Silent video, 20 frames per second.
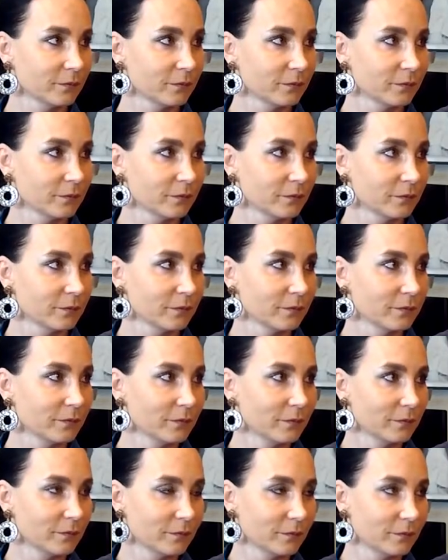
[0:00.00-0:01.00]

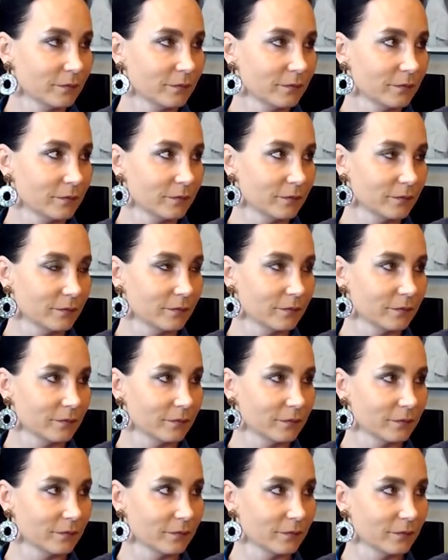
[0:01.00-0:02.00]

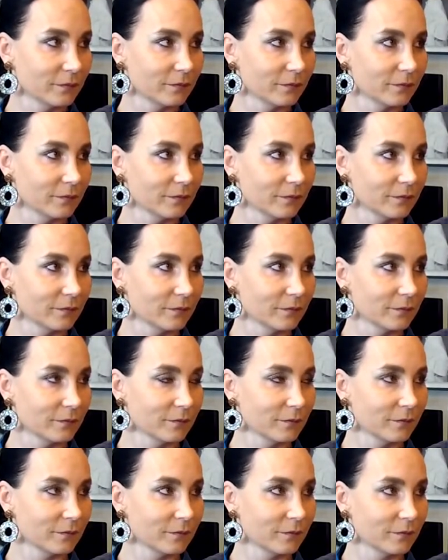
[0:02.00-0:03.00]

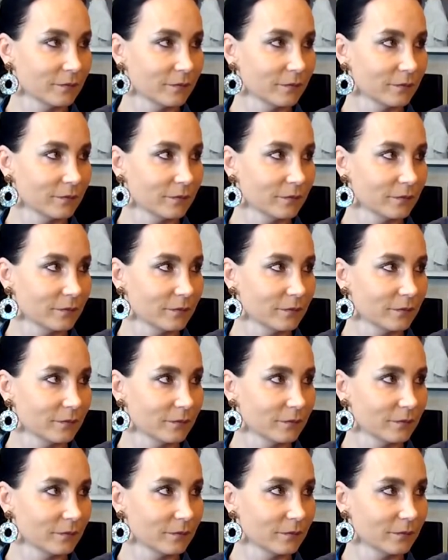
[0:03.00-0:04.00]

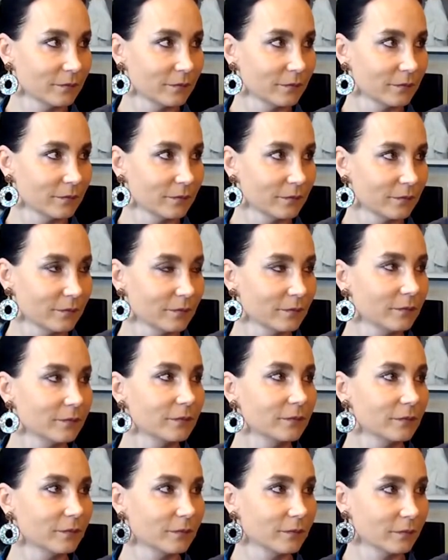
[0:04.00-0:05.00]

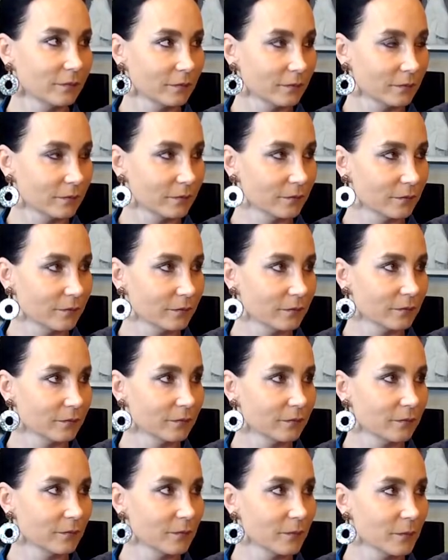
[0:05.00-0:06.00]

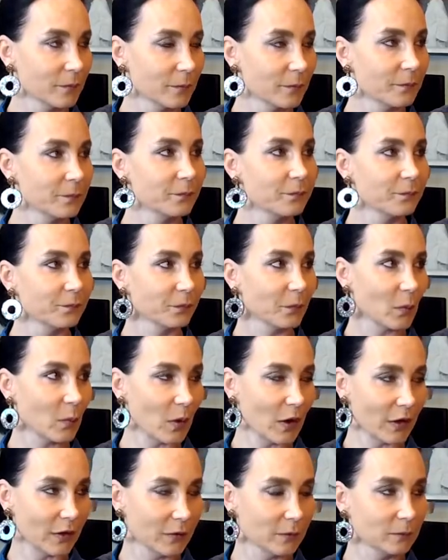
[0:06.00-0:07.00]

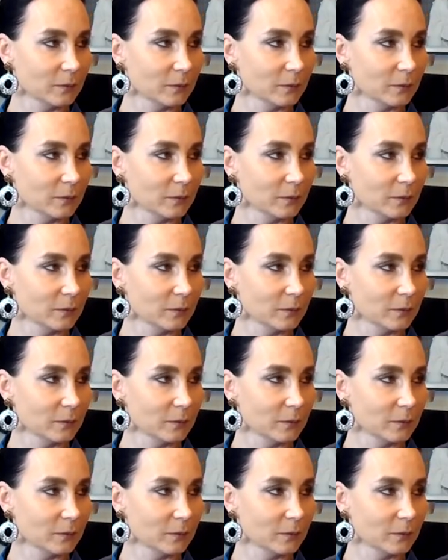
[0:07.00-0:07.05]
(silent)